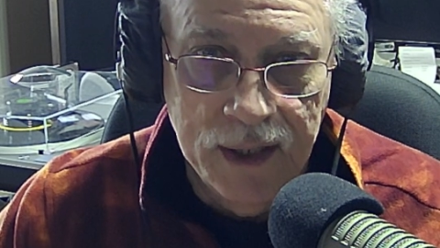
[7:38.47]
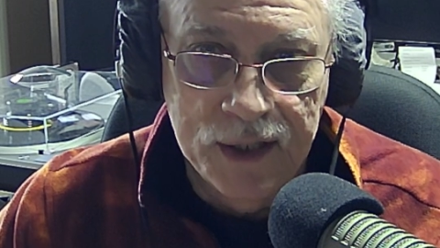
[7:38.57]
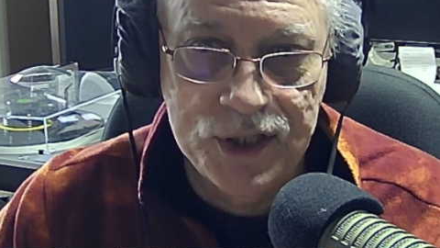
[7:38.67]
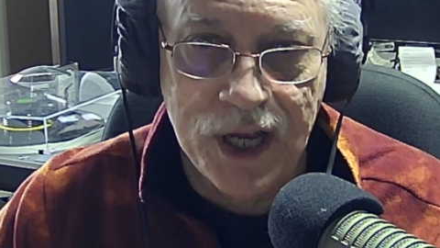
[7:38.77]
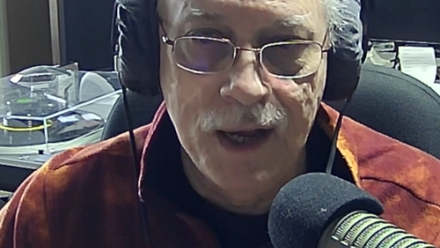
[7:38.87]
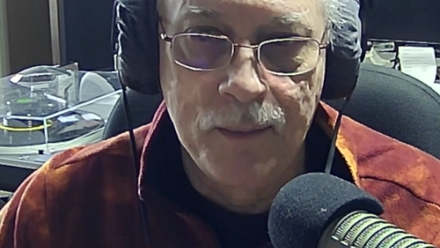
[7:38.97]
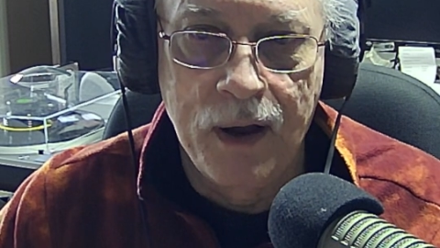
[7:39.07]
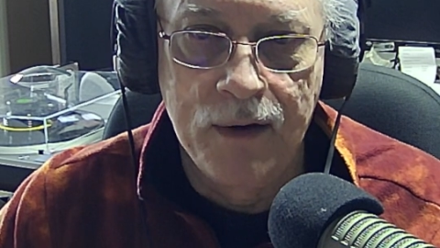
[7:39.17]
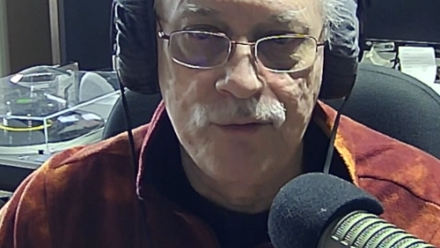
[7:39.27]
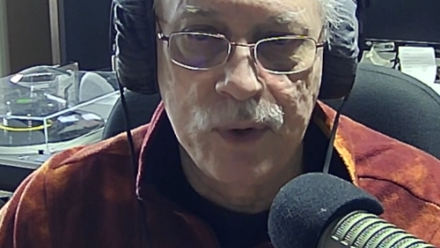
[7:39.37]
Some
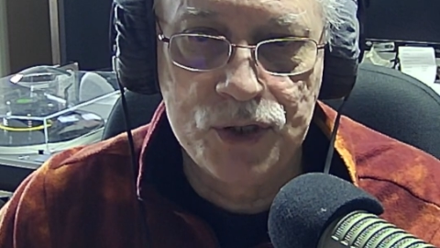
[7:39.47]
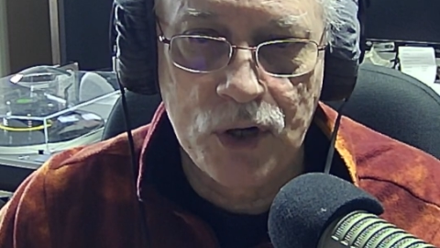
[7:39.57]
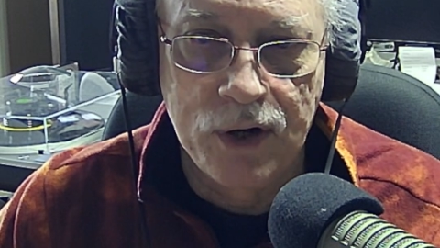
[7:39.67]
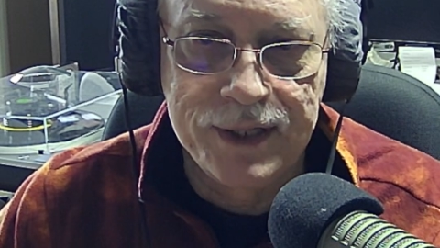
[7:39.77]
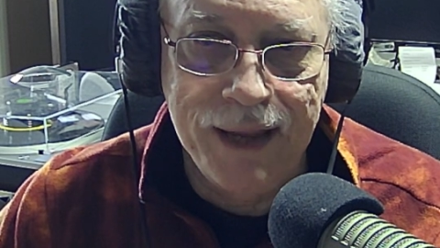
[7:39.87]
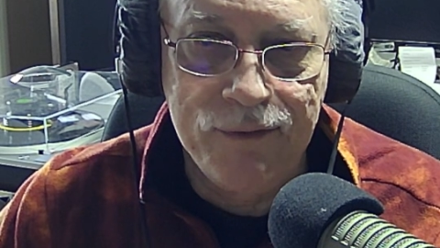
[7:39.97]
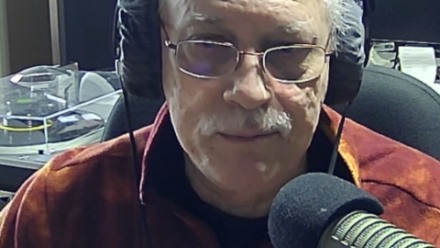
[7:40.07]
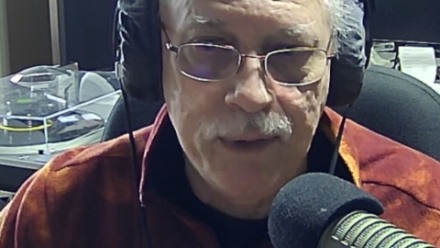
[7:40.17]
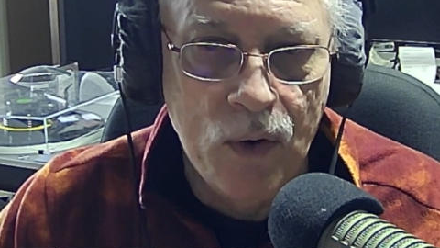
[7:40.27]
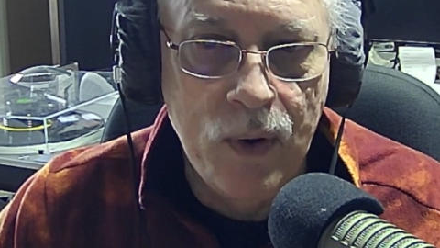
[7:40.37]
of which are
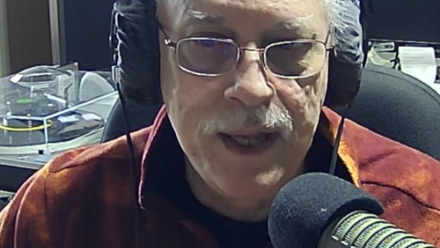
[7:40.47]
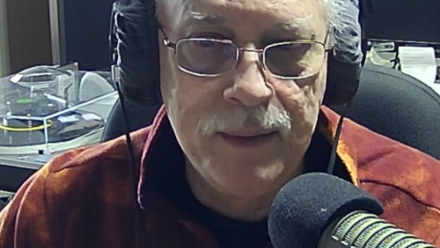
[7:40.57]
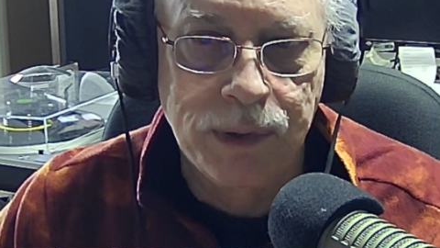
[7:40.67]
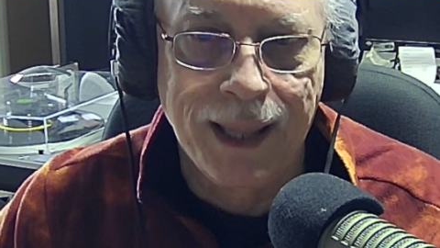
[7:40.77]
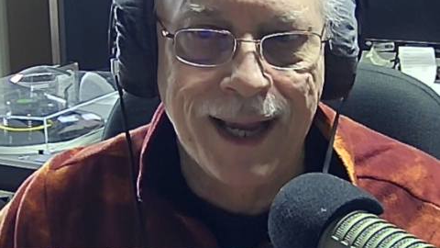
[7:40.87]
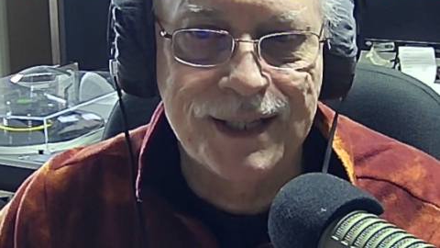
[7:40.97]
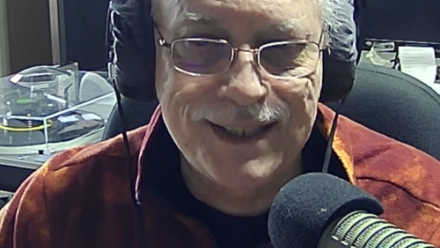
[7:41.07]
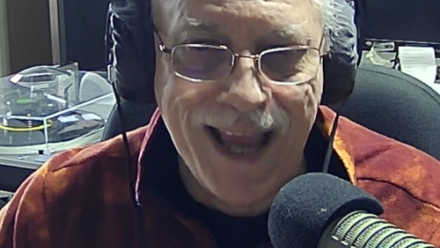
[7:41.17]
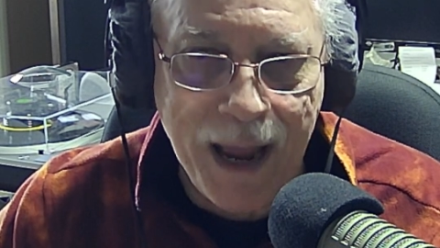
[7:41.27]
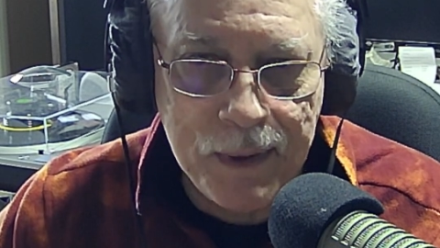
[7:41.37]
David Bowie, Black
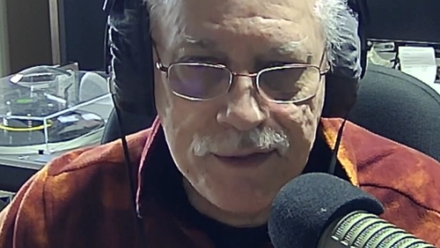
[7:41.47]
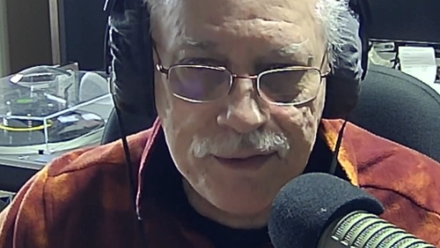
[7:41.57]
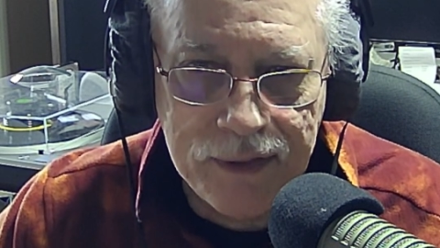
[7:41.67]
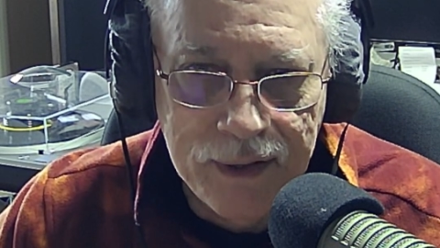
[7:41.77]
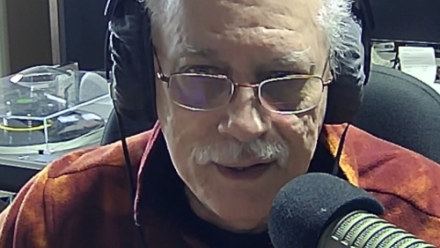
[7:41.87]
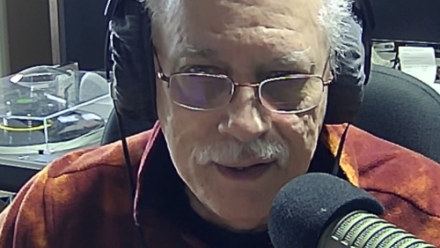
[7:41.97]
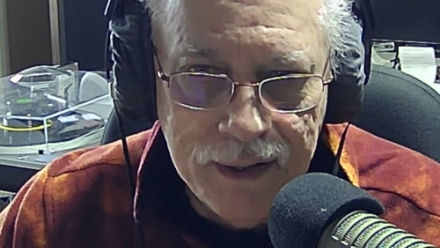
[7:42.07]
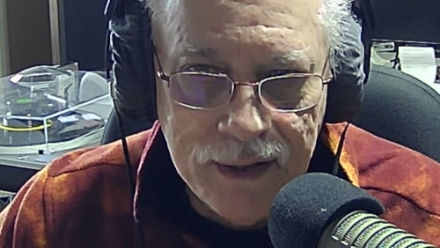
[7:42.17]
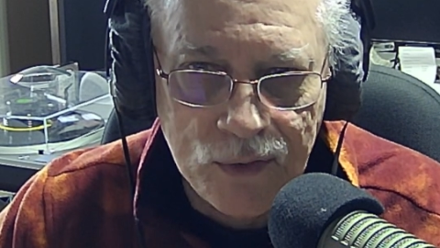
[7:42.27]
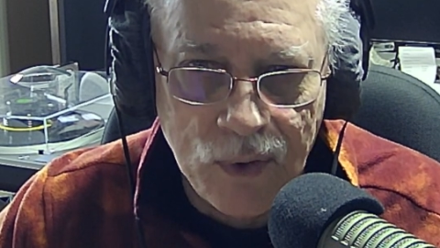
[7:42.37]
Sabbath,
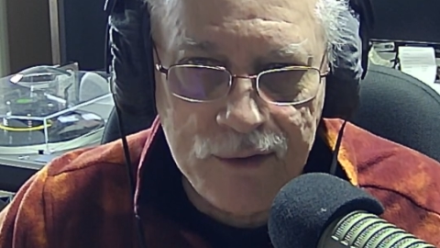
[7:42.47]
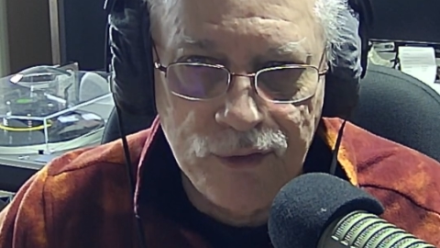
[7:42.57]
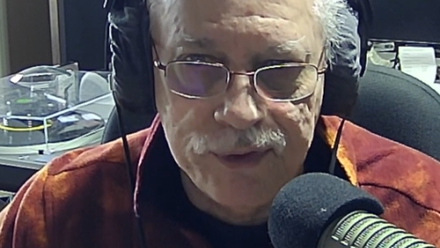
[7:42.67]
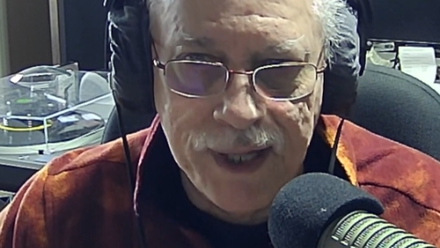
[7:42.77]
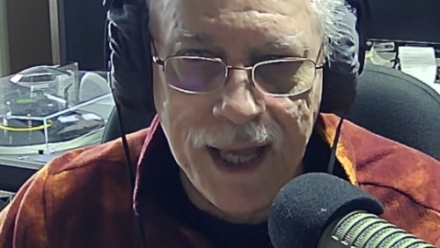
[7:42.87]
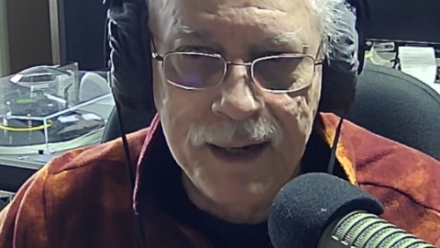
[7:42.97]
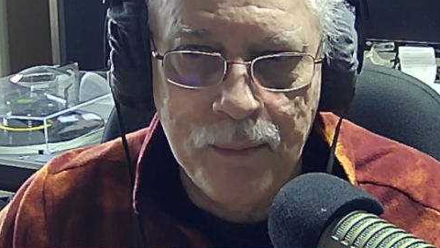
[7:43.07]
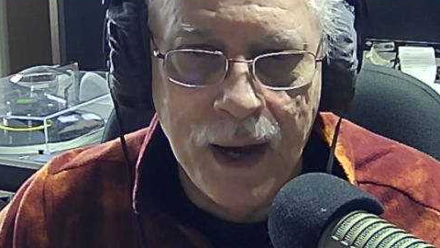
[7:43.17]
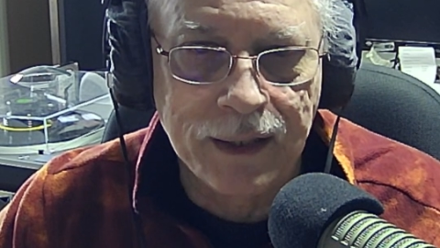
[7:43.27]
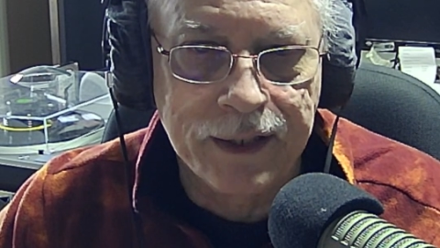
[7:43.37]
The Grateful Dead,
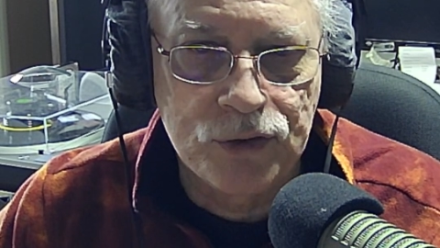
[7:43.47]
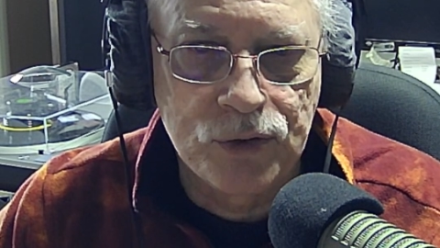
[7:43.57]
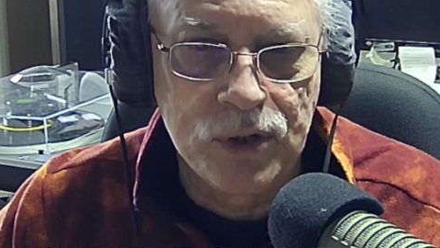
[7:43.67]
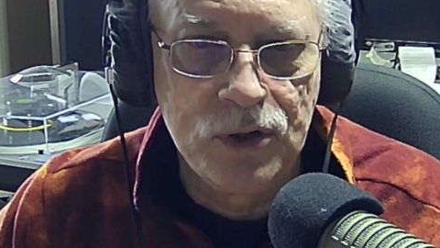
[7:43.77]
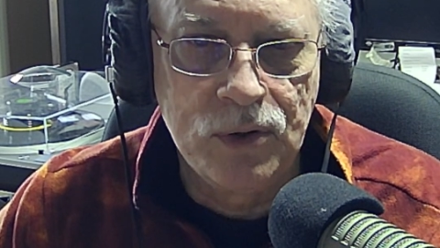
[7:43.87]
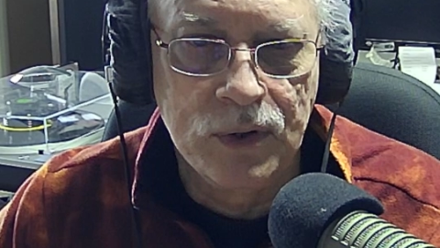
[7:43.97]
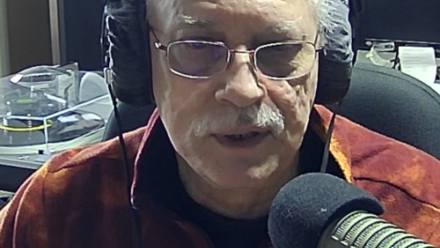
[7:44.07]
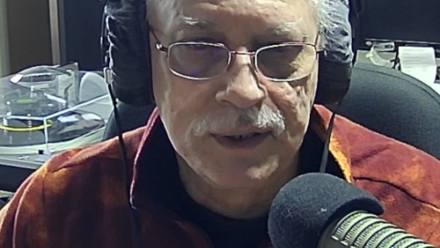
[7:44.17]
Motley Crue,